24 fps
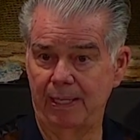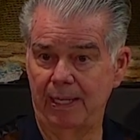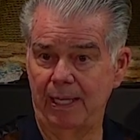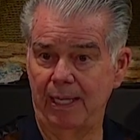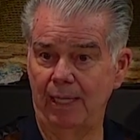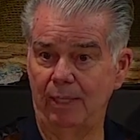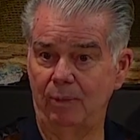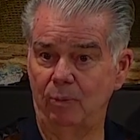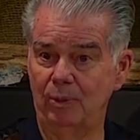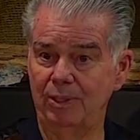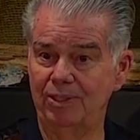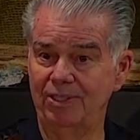
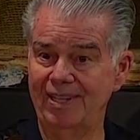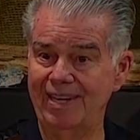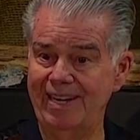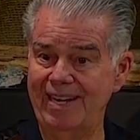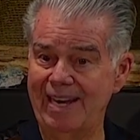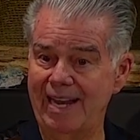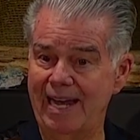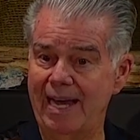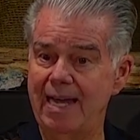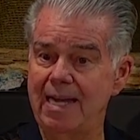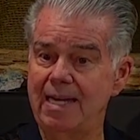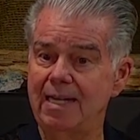It was the
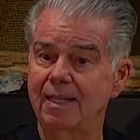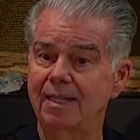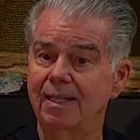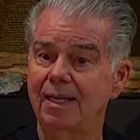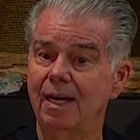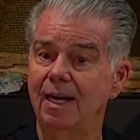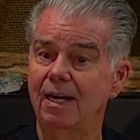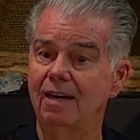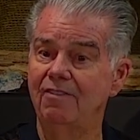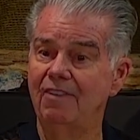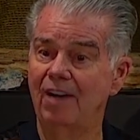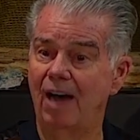9th
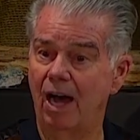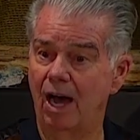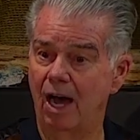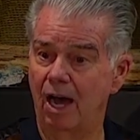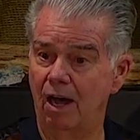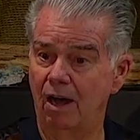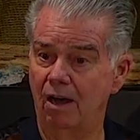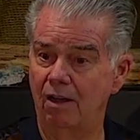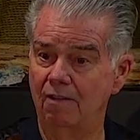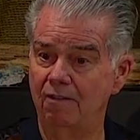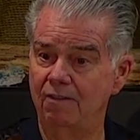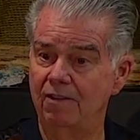of
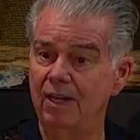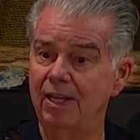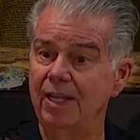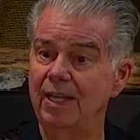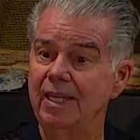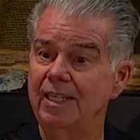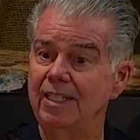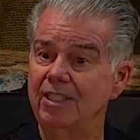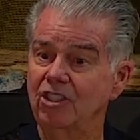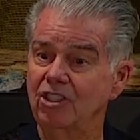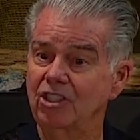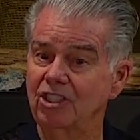Av,
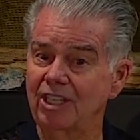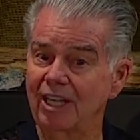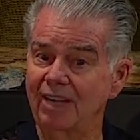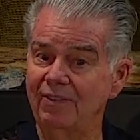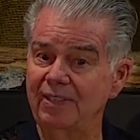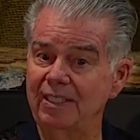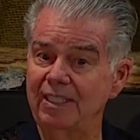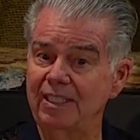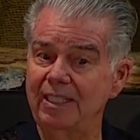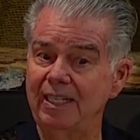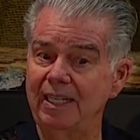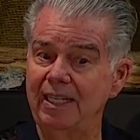
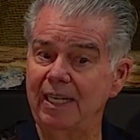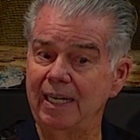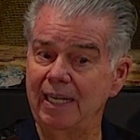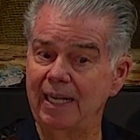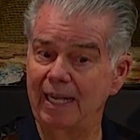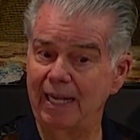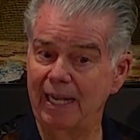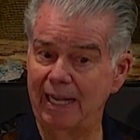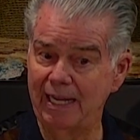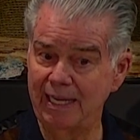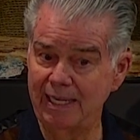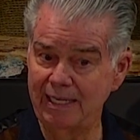70
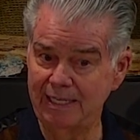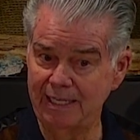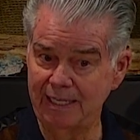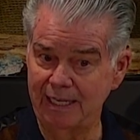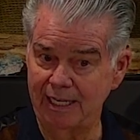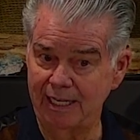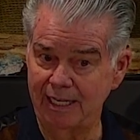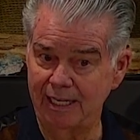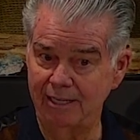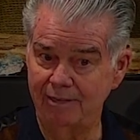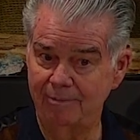AD. The